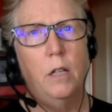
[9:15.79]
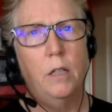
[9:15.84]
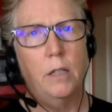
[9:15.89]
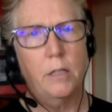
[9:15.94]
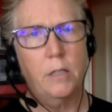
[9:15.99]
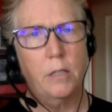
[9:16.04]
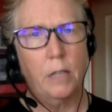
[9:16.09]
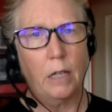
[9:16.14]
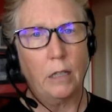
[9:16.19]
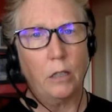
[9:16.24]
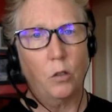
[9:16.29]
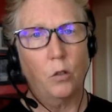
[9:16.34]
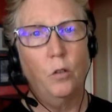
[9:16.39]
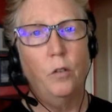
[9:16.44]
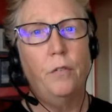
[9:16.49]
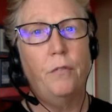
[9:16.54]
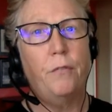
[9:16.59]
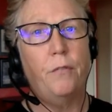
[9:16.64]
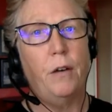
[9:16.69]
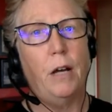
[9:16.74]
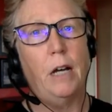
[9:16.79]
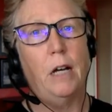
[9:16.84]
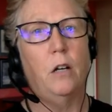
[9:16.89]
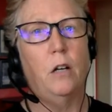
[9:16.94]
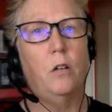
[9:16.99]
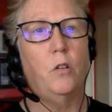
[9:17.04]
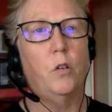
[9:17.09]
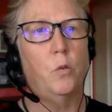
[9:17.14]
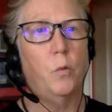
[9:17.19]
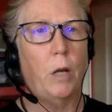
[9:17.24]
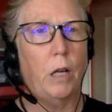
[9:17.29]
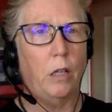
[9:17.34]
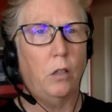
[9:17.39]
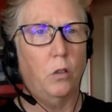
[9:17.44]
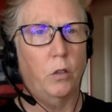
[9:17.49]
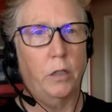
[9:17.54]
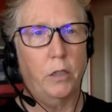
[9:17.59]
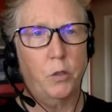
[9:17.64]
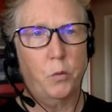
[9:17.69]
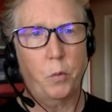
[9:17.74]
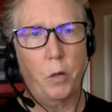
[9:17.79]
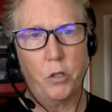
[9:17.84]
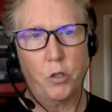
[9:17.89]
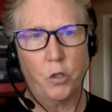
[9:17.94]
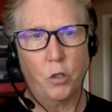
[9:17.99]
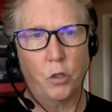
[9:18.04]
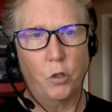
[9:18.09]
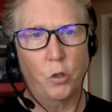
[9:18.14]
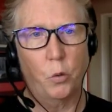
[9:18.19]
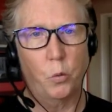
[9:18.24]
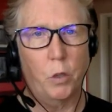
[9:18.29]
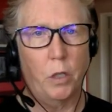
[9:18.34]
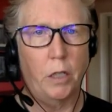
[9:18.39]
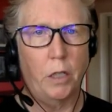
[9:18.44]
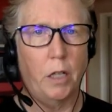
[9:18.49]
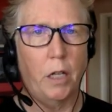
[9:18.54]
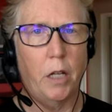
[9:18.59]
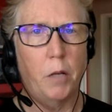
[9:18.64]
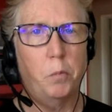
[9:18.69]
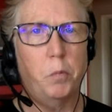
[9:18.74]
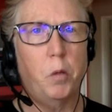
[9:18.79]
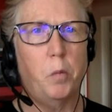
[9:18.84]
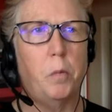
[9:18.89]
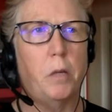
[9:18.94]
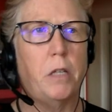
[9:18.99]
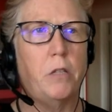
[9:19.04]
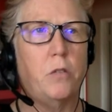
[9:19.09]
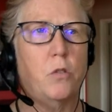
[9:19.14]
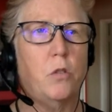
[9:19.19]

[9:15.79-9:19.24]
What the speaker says: let's say you found a regular expression you wanted to implement.